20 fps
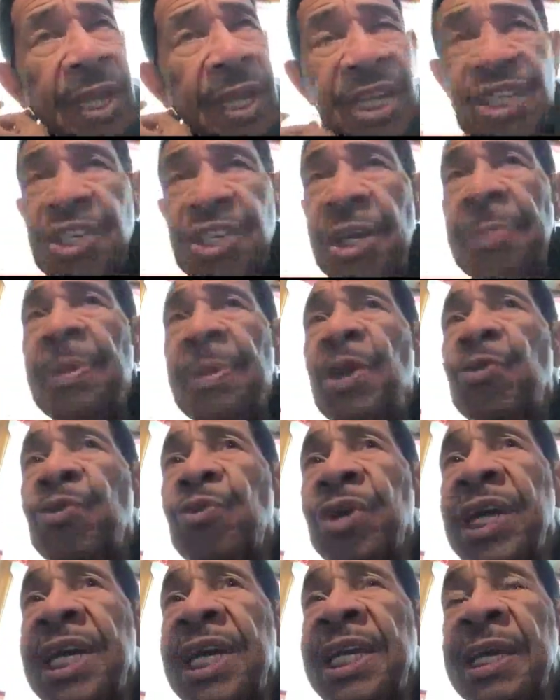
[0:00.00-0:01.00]
Jimmy
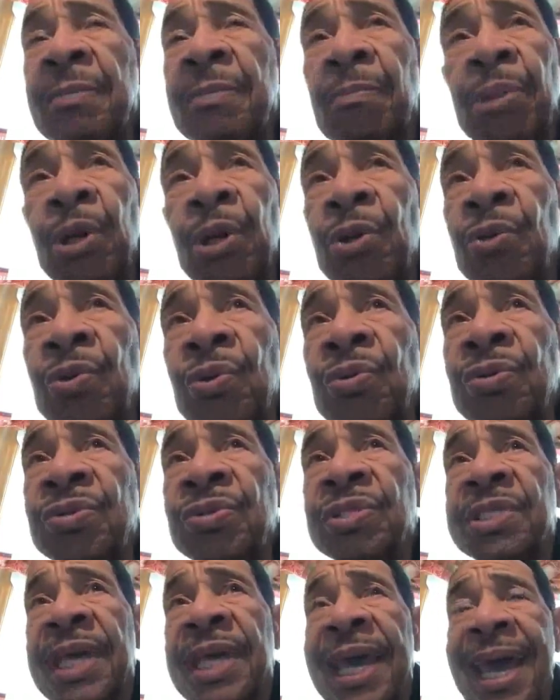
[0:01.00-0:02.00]
Reed and
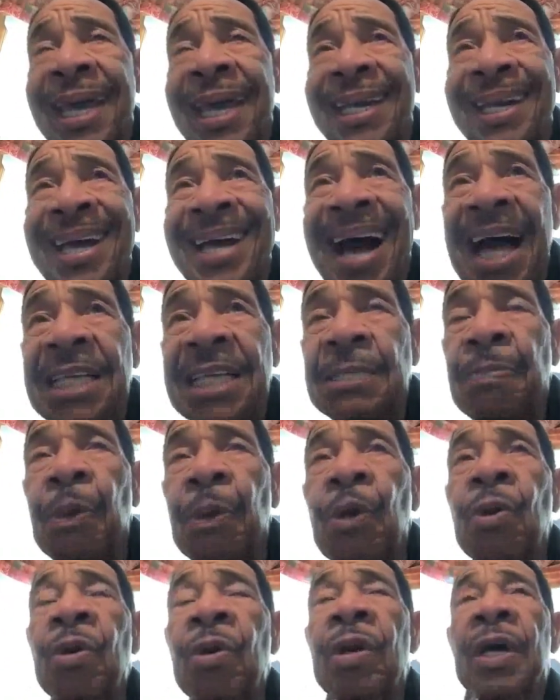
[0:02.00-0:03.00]
blues, they had
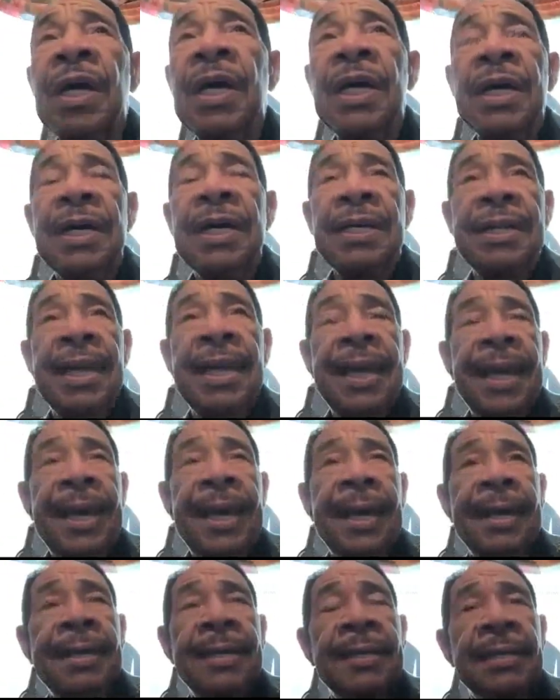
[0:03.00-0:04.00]
gospel, they
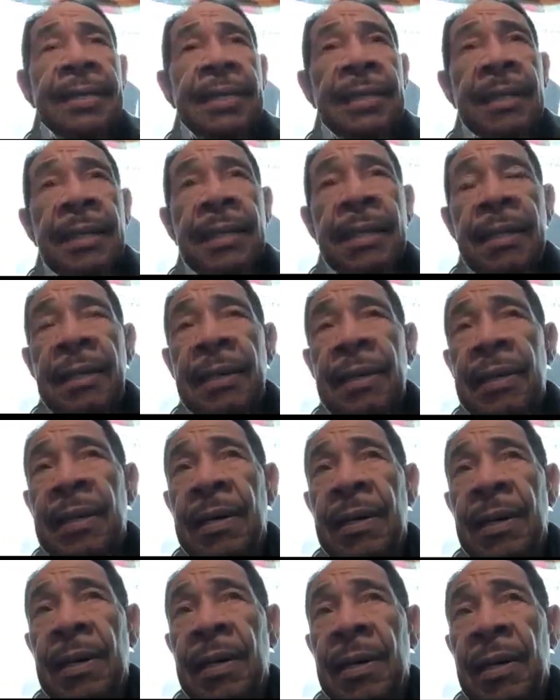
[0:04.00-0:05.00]
had
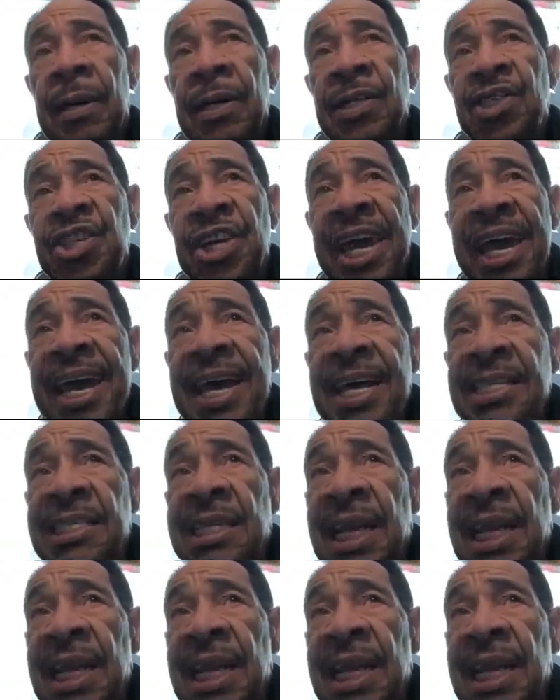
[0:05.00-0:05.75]
a jazz